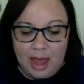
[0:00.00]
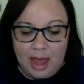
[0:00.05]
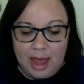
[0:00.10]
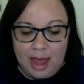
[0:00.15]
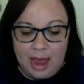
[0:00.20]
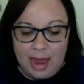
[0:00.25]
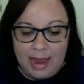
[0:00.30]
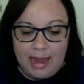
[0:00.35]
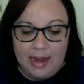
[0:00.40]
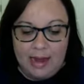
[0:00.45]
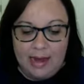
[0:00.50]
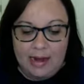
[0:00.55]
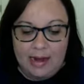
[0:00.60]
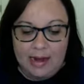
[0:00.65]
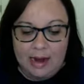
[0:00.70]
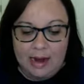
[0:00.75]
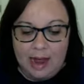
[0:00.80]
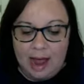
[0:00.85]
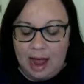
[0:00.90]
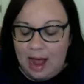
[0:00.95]
and
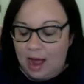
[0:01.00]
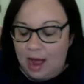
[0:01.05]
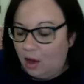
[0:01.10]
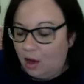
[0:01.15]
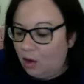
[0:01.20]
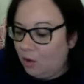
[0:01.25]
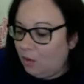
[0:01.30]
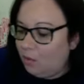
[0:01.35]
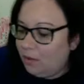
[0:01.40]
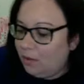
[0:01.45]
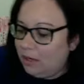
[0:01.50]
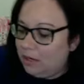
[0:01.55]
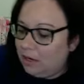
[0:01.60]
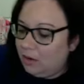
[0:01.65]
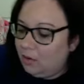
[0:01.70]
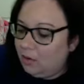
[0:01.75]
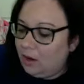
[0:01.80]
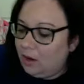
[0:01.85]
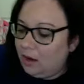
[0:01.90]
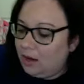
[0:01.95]
how, you
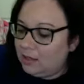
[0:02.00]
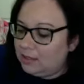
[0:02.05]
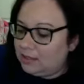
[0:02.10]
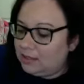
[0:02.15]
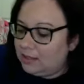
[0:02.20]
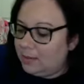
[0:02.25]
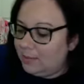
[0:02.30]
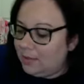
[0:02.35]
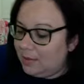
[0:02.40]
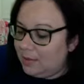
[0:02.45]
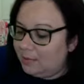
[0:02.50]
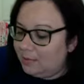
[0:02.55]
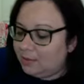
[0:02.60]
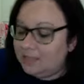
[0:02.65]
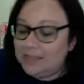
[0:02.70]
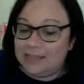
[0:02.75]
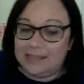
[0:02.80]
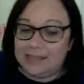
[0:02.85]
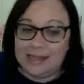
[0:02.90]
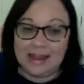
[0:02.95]
know, some people
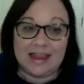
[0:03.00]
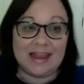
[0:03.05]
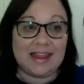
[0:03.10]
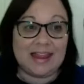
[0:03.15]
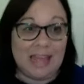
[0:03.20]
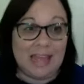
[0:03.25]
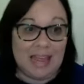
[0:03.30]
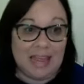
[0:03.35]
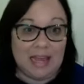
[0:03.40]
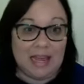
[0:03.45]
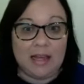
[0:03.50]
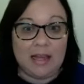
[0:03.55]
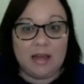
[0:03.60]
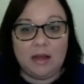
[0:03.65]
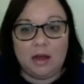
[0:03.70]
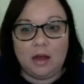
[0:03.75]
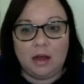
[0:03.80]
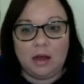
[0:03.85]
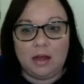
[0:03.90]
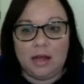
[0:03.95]
think,
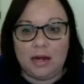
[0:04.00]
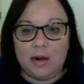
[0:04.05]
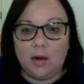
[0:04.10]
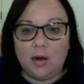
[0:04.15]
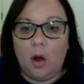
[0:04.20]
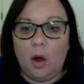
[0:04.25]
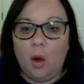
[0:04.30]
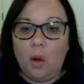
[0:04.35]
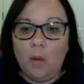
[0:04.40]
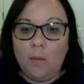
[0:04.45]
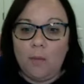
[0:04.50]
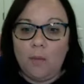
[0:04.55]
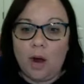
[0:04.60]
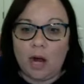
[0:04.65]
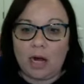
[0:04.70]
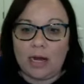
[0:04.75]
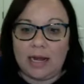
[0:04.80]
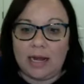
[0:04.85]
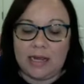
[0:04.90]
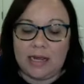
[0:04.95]
you know, home
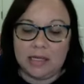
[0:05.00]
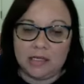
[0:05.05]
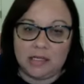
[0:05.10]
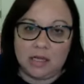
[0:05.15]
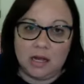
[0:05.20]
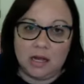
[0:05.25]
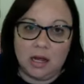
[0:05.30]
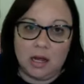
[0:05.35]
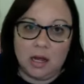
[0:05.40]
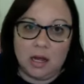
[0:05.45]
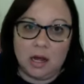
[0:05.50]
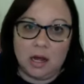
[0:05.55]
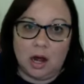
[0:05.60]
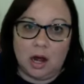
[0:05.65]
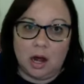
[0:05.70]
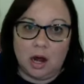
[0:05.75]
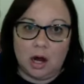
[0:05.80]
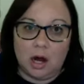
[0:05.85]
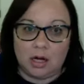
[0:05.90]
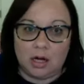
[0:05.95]
parties
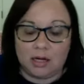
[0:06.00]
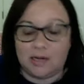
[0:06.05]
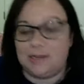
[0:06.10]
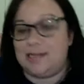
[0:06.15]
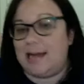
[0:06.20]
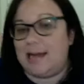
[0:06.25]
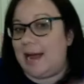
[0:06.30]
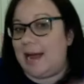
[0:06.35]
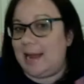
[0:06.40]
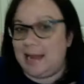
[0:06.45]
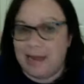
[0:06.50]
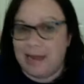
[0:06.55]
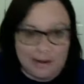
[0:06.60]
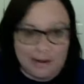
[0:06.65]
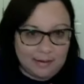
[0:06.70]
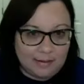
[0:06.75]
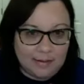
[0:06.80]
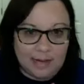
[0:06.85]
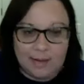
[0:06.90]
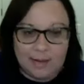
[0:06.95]
are dying.
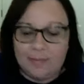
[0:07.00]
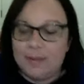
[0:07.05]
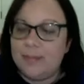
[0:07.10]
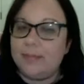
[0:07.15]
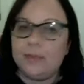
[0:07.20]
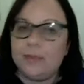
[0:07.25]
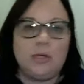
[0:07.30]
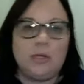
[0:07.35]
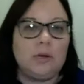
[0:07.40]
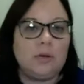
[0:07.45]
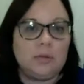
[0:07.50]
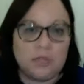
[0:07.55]
Like people don't